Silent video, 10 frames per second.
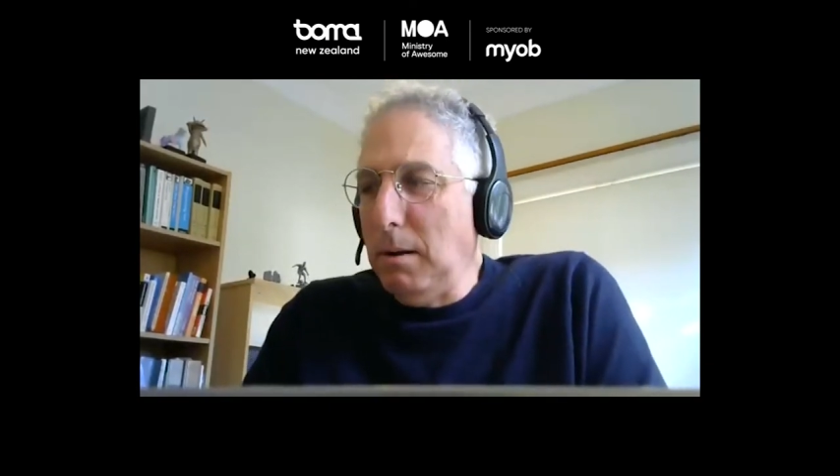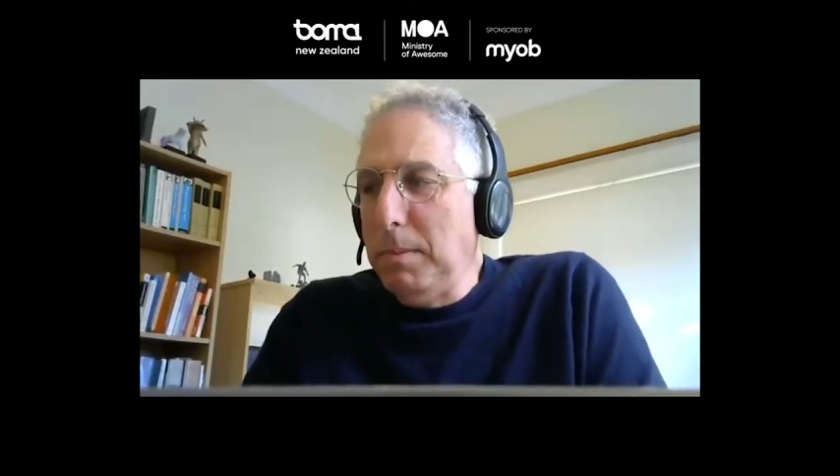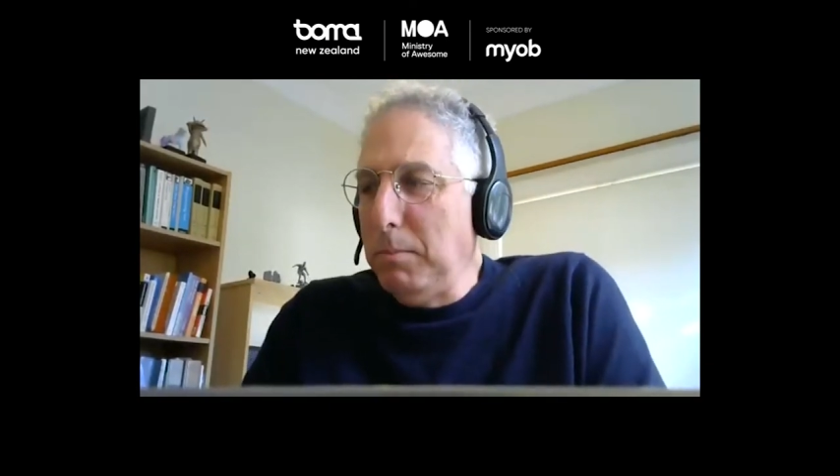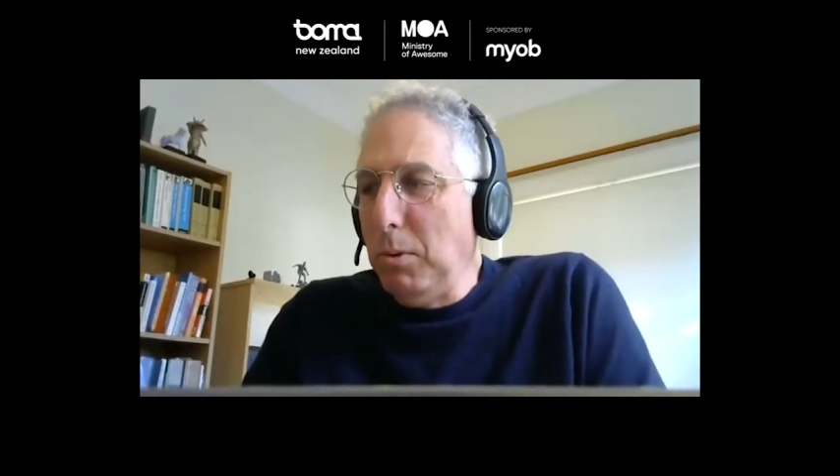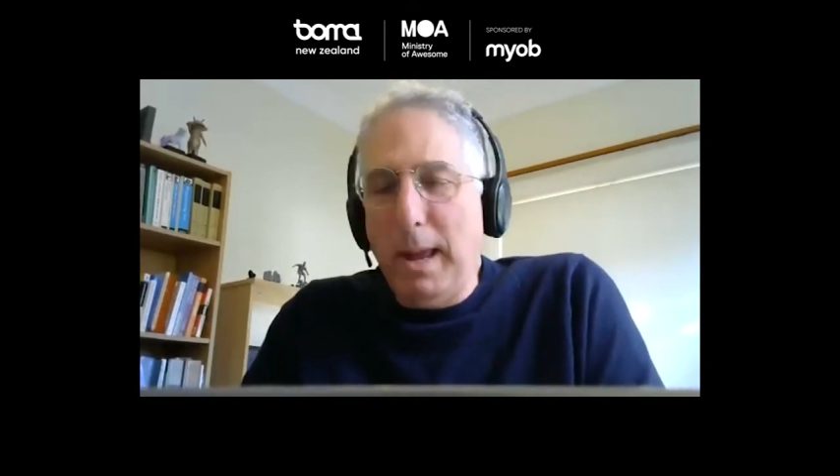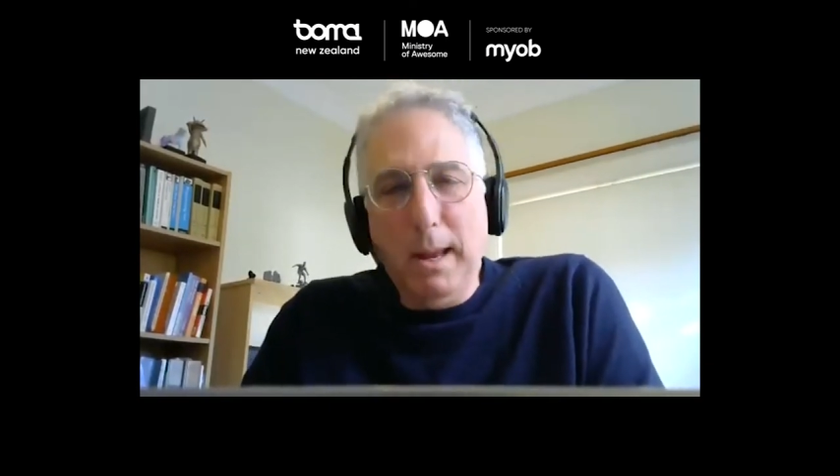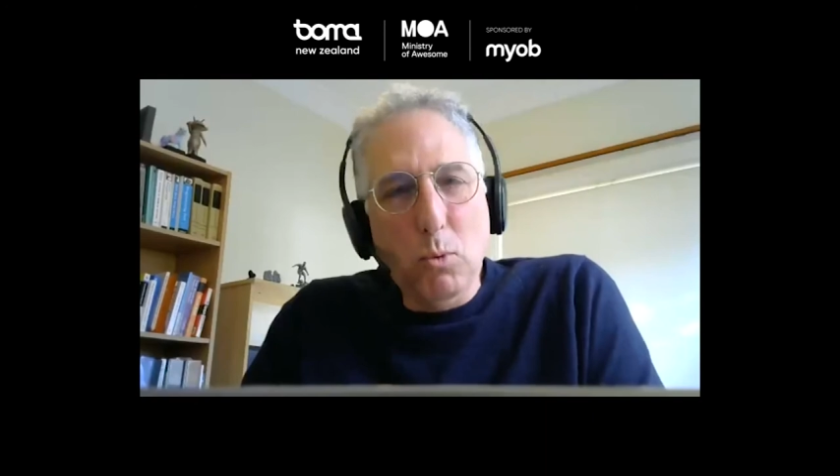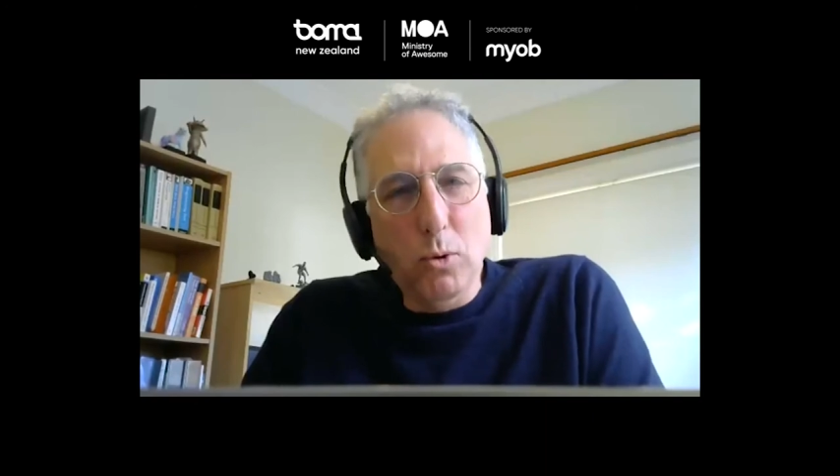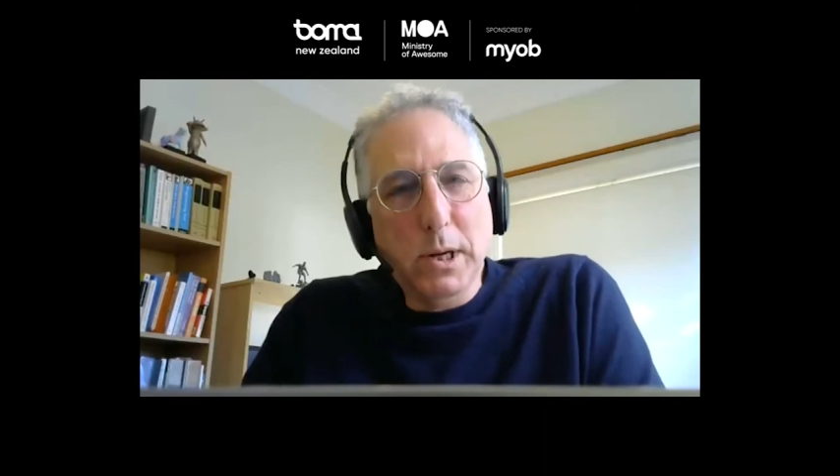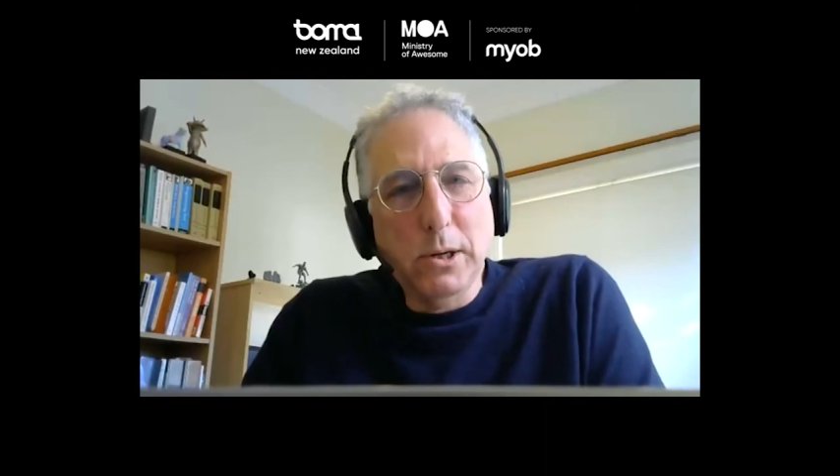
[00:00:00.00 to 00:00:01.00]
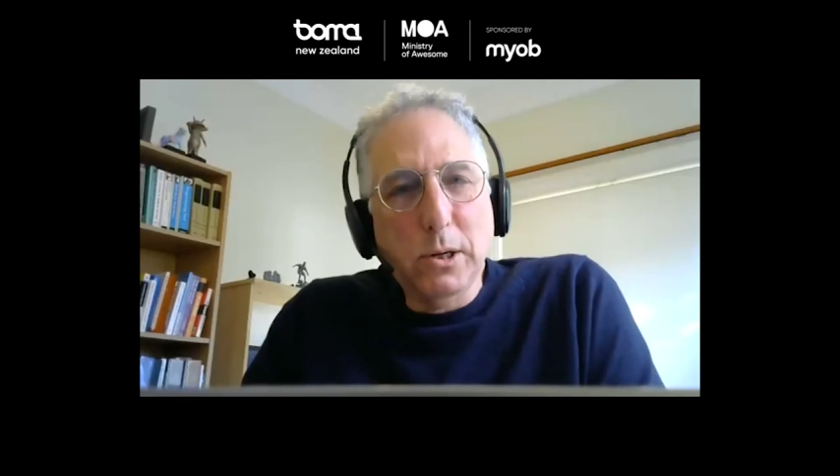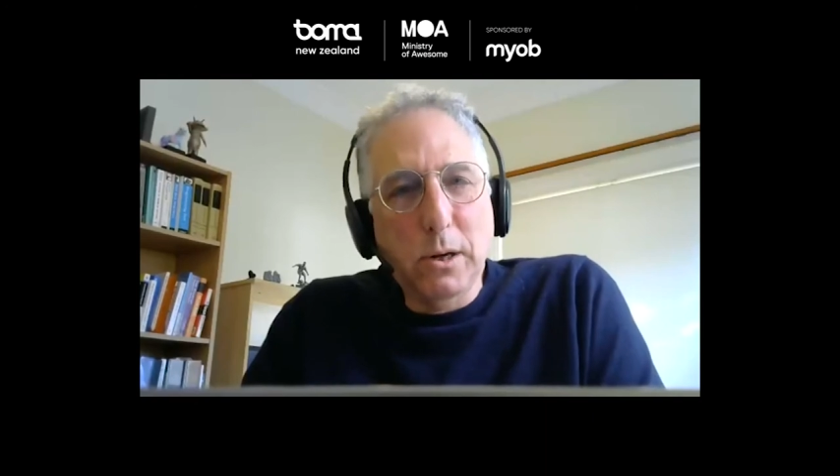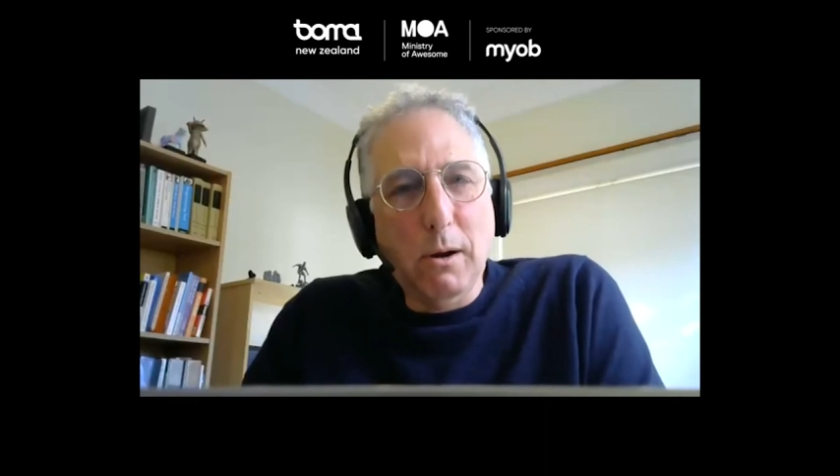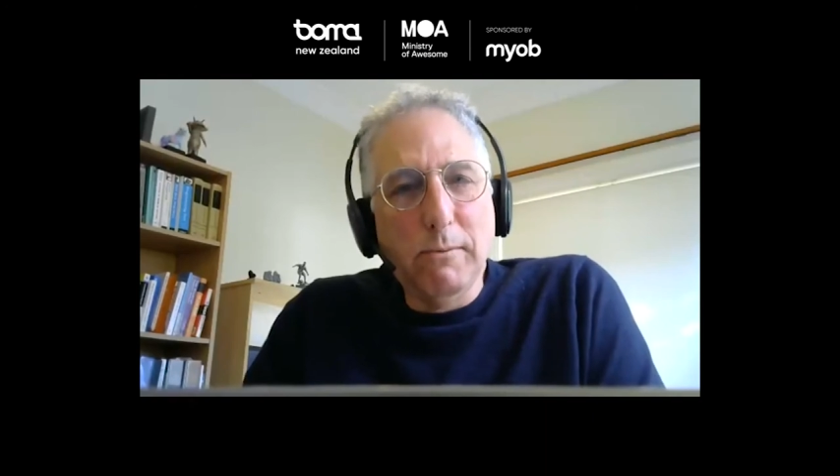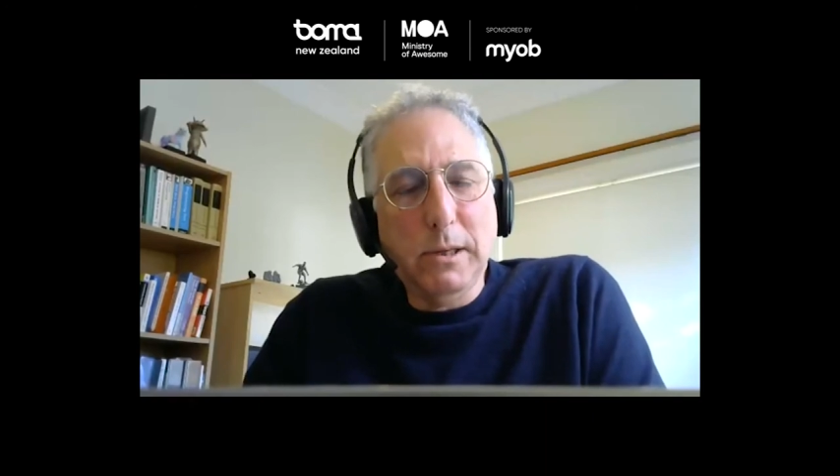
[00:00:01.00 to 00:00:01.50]
people paying more attention
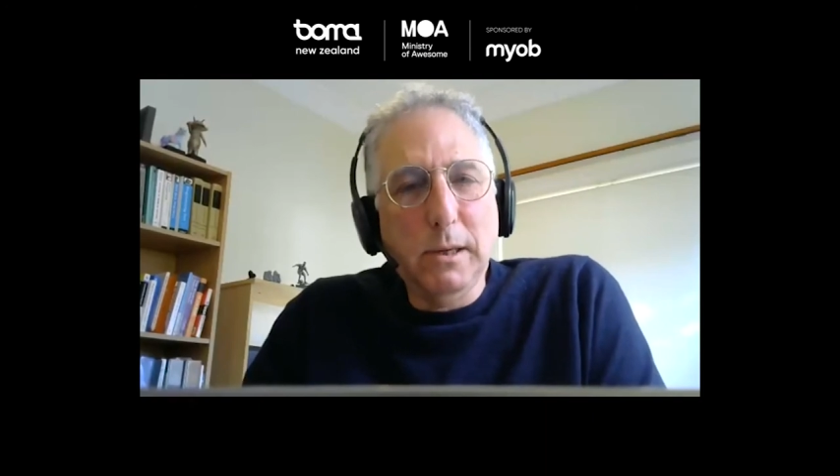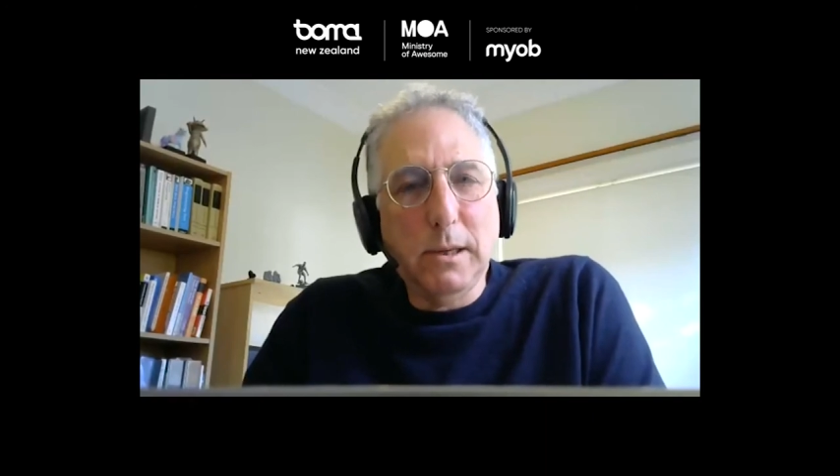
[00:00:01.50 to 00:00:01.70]
to overseas